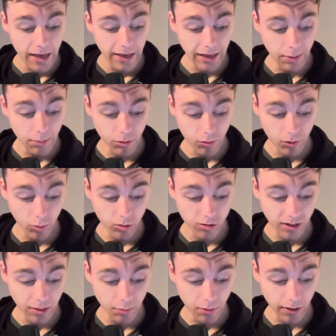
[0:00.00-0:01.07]
Game 3 will
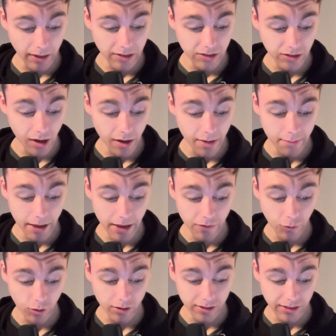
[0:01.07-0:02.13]
take place on May
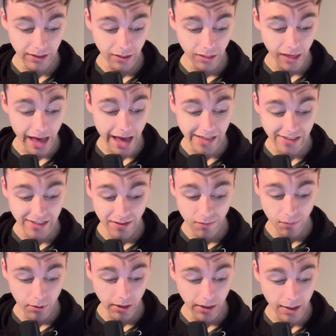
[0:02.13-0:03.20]
14th at 7
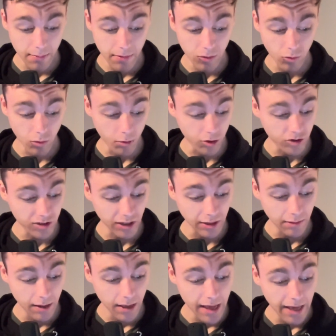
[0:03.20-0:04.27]
p.m. in Rimouski.